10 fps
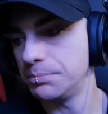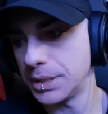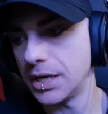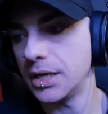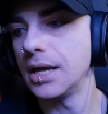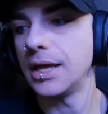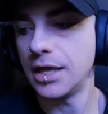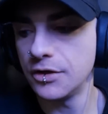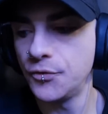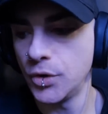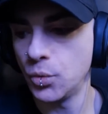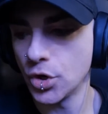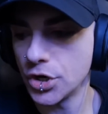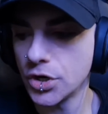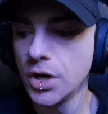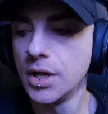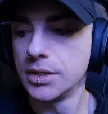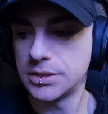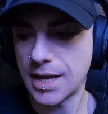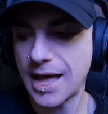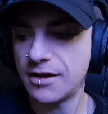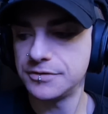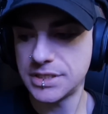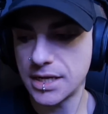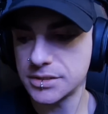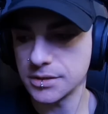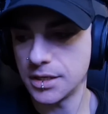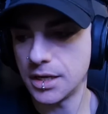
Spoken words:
but if we were to have Tesla